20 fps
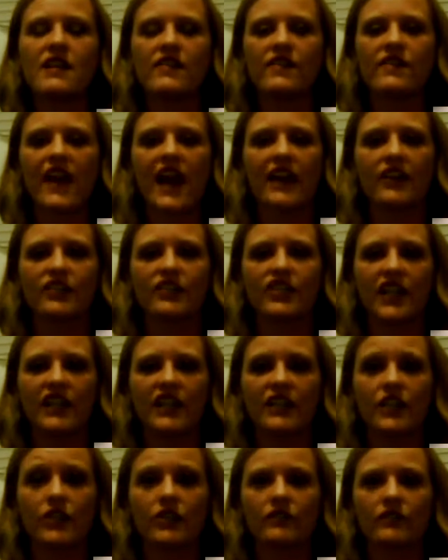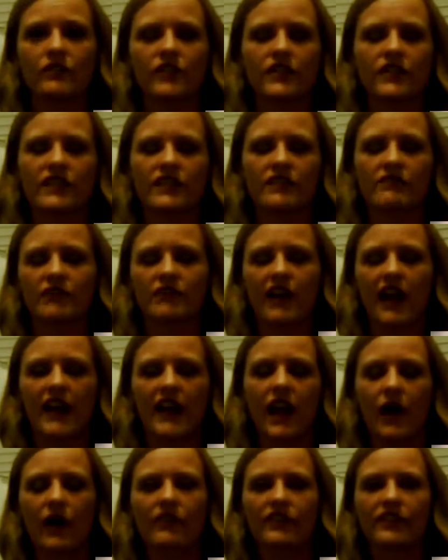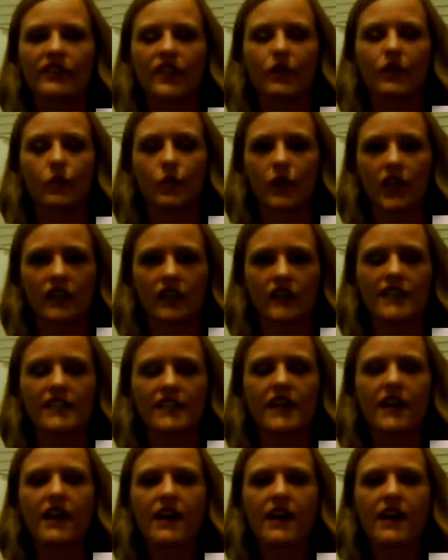the energetic universe and how everything works.